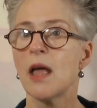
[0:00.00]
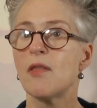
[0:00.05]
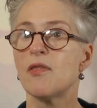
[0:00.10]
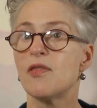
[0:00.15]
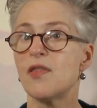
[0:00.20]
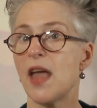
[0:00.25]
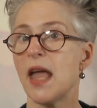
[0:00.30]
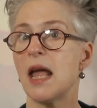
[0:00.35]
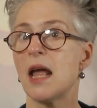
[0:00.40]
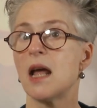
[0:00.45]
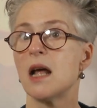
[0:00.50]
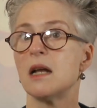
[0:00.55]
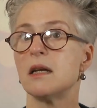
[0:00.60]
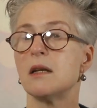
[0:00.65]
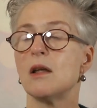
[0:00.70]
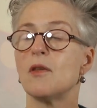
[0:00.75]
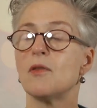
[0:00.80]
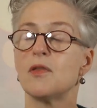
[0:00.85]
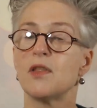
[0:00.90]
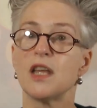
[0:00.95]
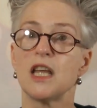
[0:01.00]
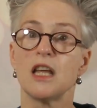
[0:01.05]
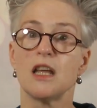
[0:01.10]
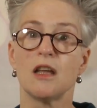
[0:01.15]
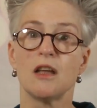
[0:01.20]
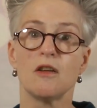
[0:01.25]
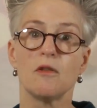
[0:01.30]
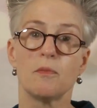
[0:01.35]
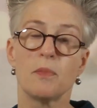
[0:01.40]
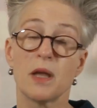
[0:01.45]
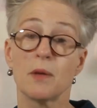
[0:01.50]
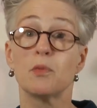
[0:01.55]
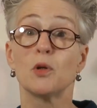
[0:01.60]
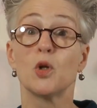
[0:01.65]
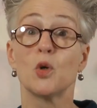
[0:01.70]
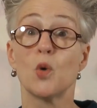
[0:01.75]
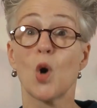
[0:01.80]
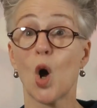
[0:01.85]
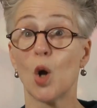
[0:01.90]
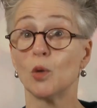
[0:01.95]
than the people
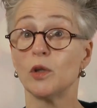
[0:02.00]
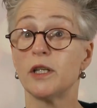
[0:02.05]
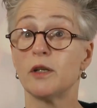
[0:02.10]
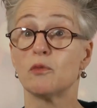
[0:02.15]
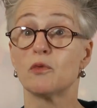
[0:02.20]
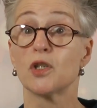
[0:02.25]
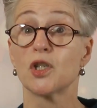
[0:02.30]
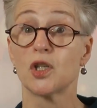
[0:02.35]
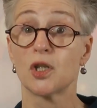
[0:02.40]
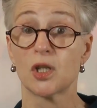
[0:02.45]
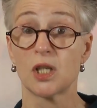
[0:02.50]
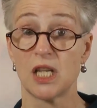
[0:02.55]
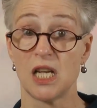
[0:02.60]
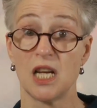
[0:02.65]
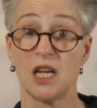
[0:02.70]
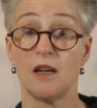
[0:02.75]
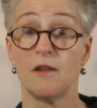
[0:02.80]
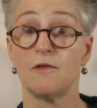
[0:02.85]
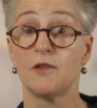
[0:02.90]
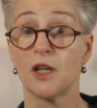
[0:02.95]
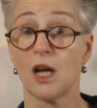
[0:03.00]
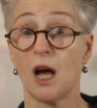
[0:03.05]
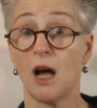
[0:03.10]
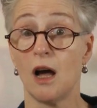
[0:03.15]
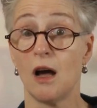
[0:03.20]
who only received